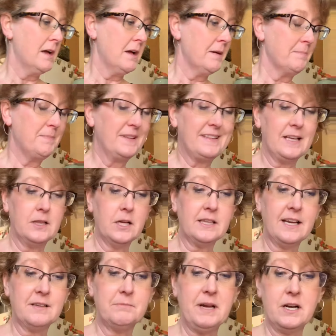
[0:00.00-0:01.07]
But they look
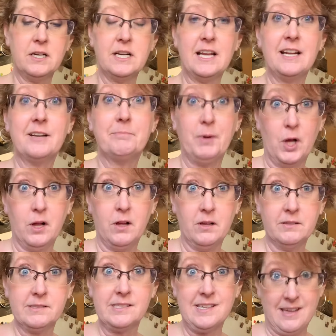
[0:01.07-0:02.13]
like marinated
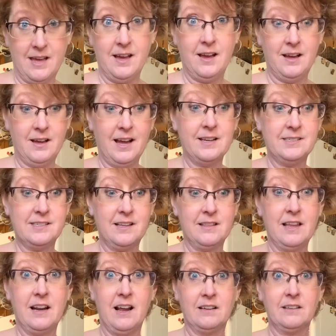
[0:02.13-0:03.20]
balls. Yeah, I said
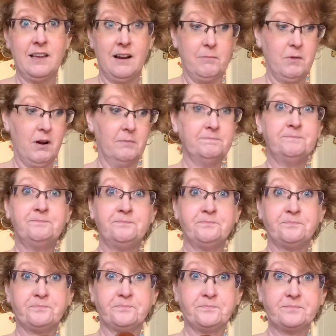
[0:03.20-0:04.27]
that on camera.
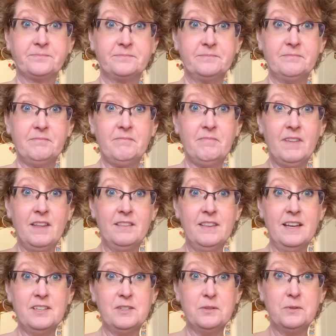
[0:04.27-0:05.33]

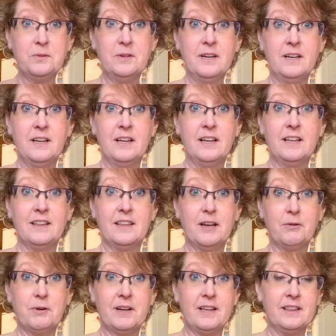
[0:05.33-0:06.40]
They do.
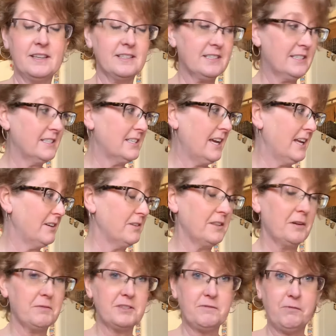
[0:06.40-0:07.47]
They were in this container and
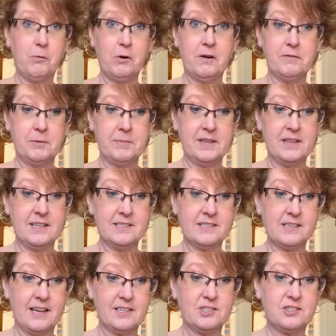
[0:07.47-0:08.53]
there was four of them in this
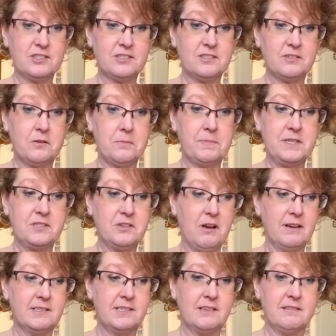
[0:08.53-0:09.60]
like syrupy
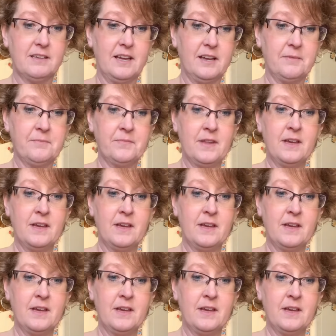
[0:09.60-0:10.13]
saucy thing.